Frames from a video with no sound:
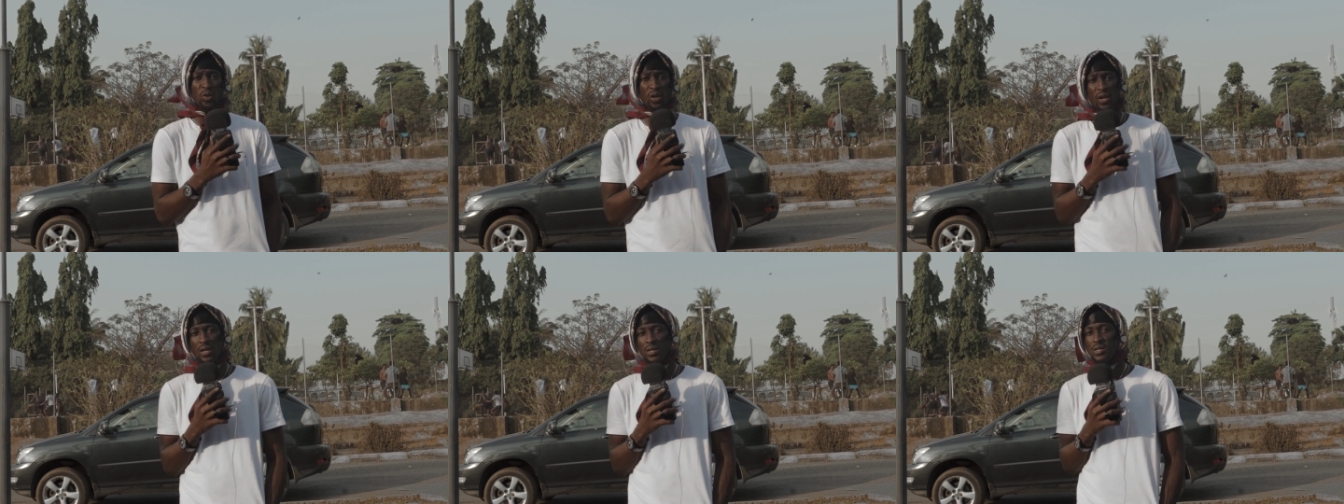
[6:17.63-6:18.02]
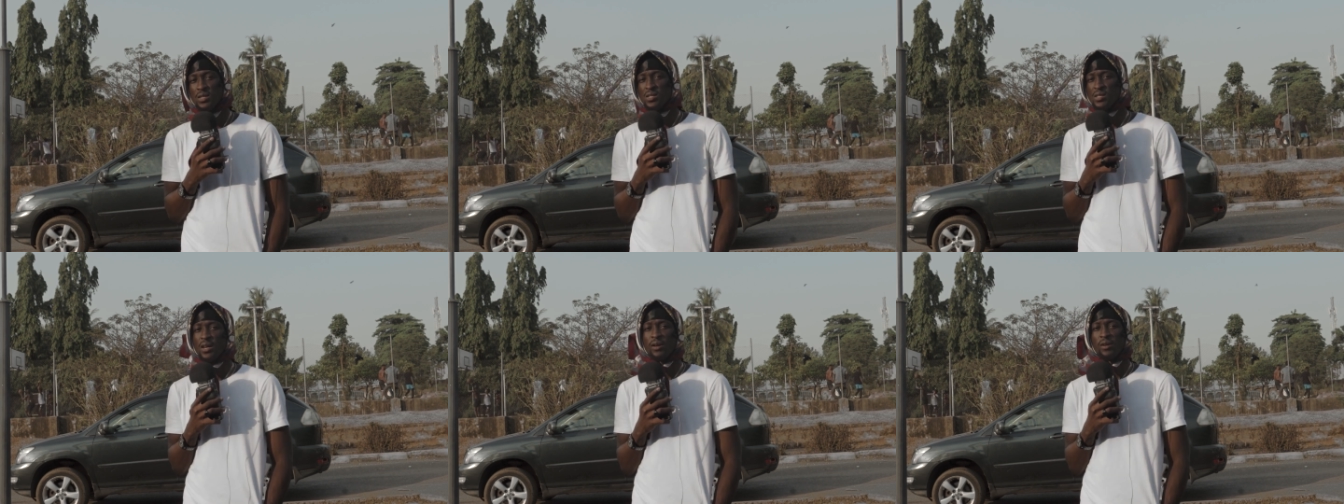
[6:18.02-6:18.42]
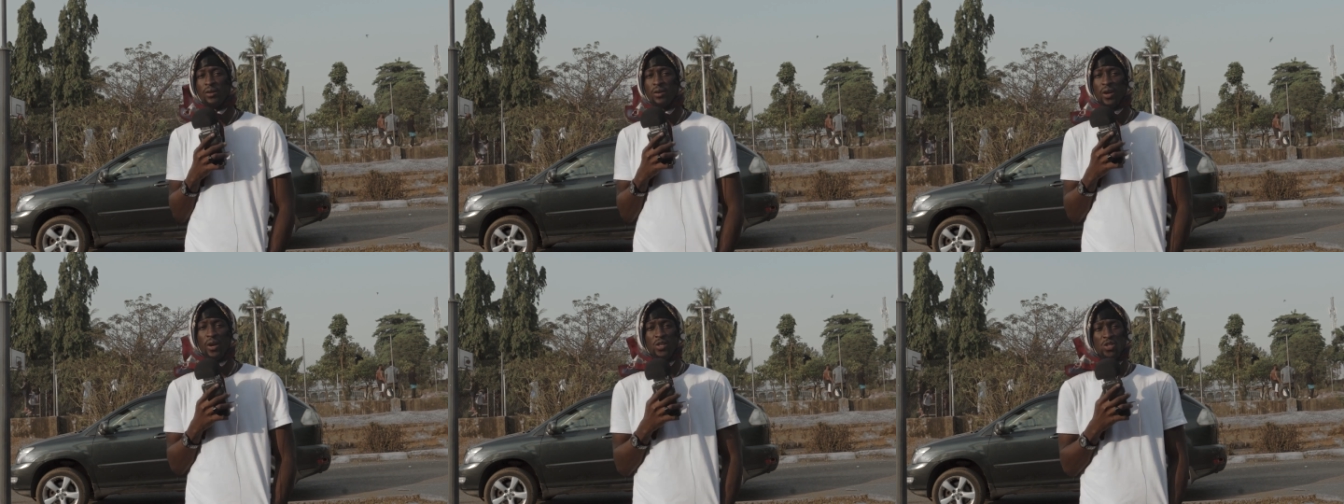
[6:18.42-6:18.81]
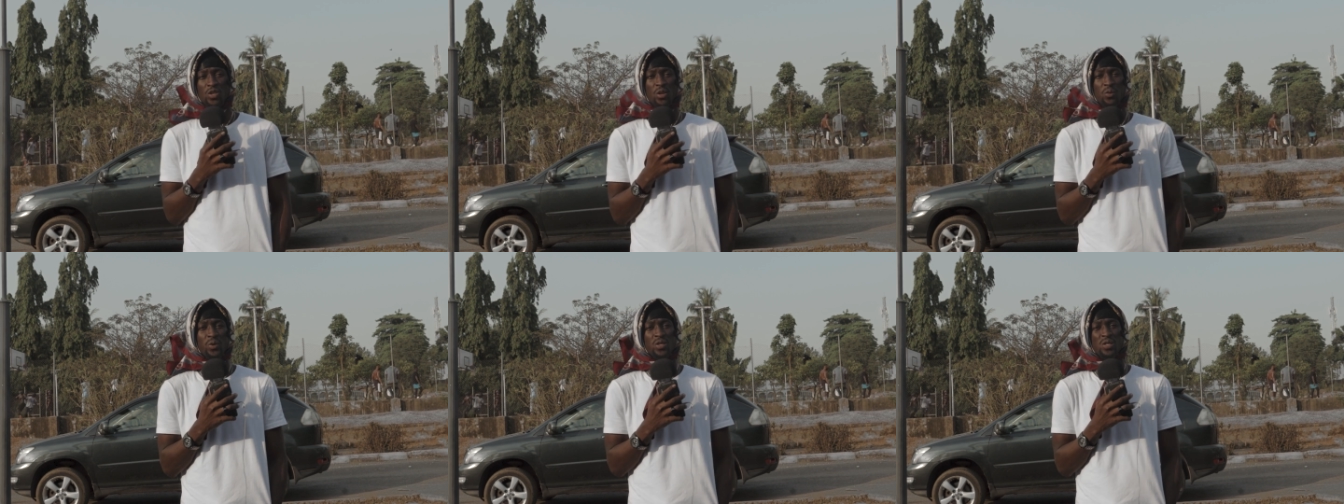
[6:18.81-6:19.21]
locate the second
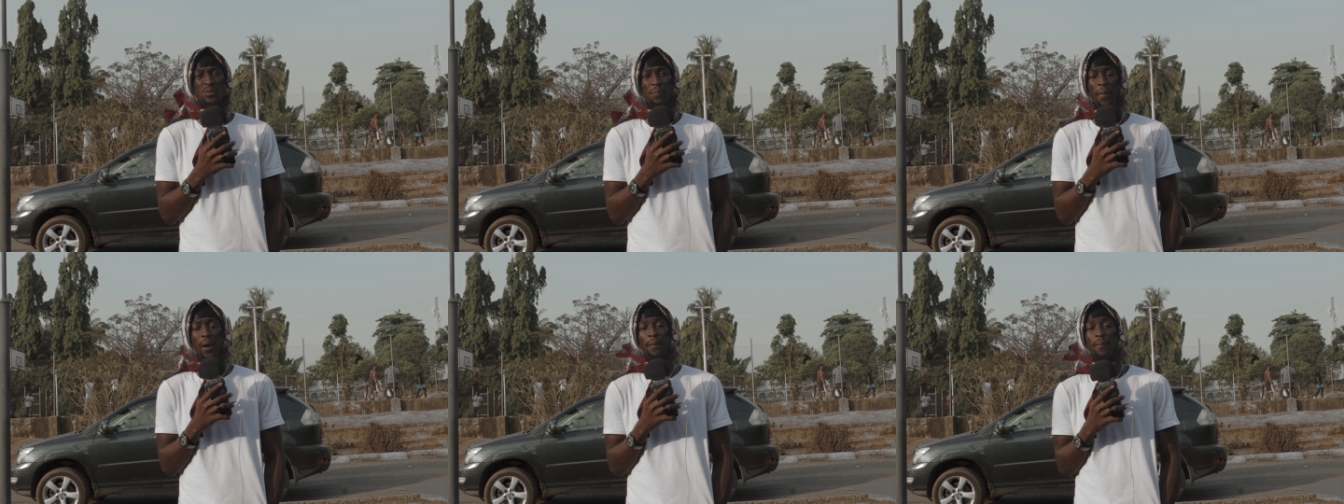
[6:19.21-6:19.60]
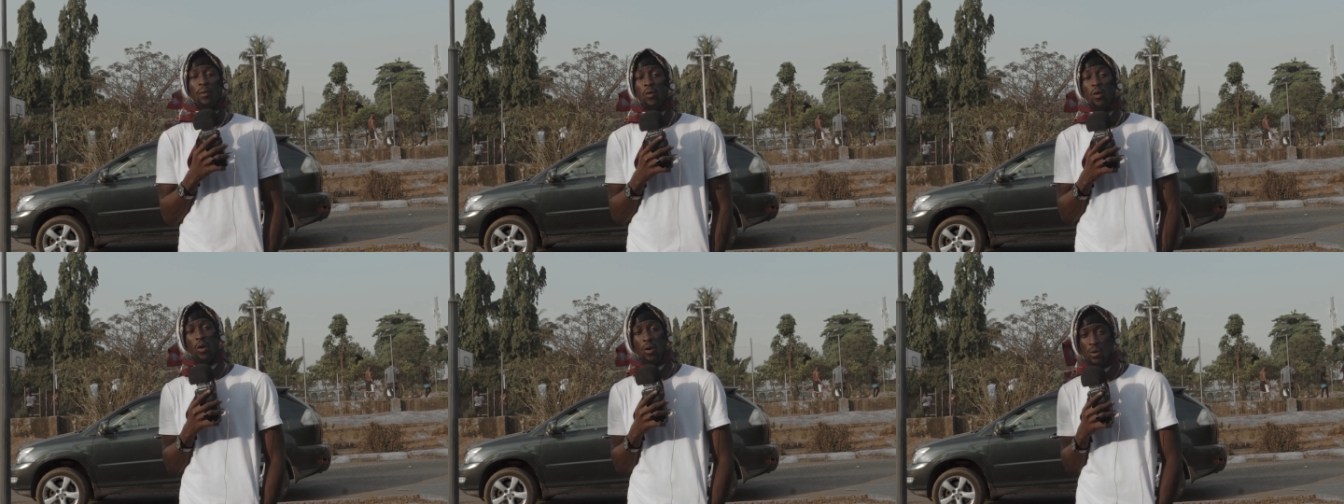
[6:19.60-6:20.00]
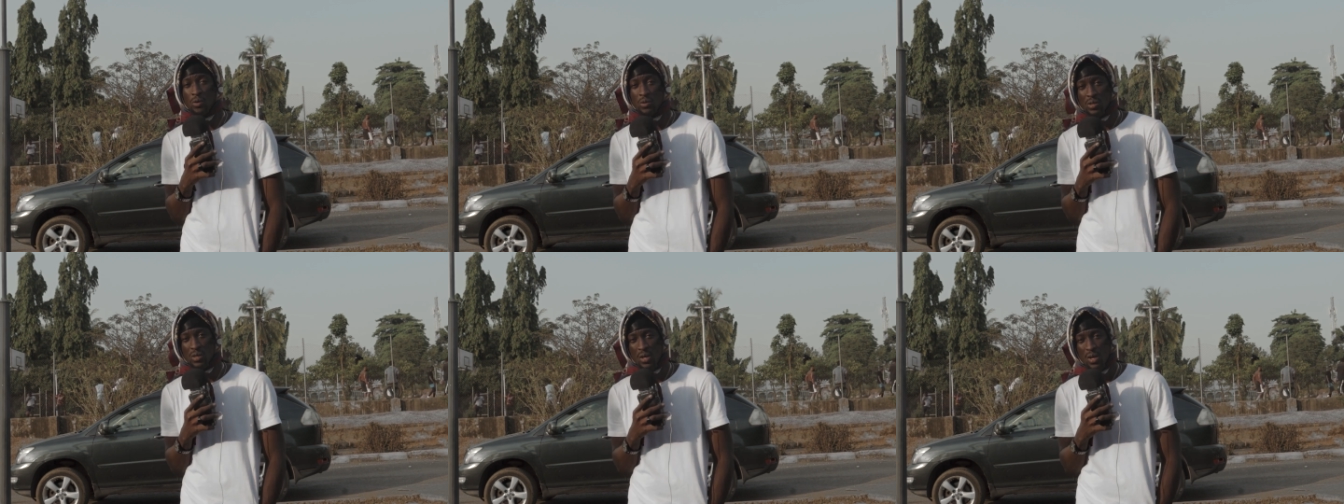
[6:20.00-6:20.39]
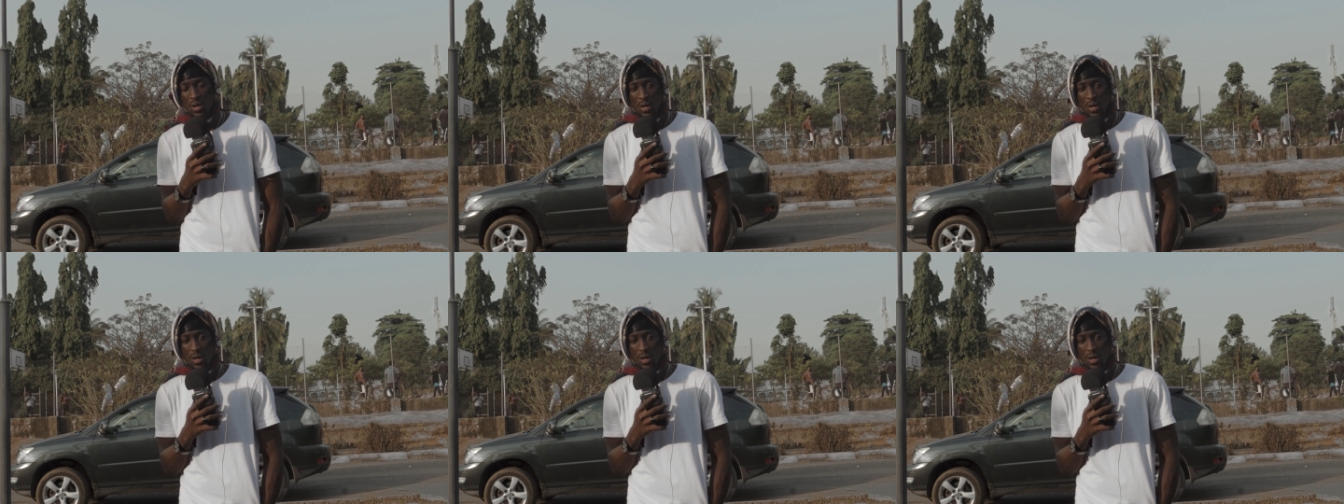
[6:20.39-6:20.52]
location, which is Maple Halls.